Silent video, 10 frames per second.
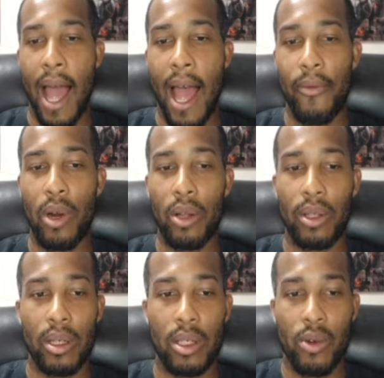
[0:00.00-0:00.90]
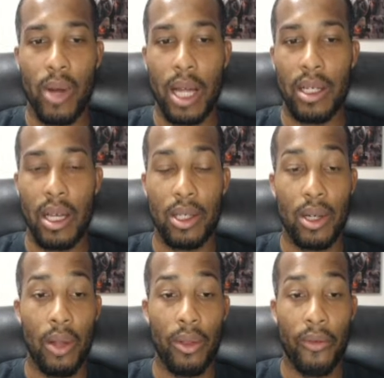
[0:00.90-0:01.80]
have it on the strategy tester
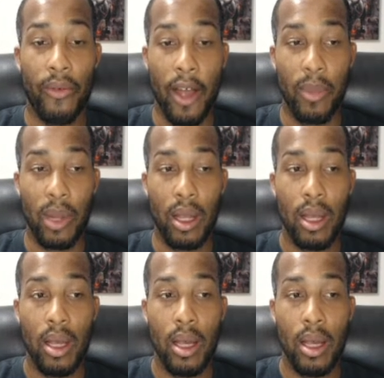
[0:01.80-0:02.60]
on the five minute.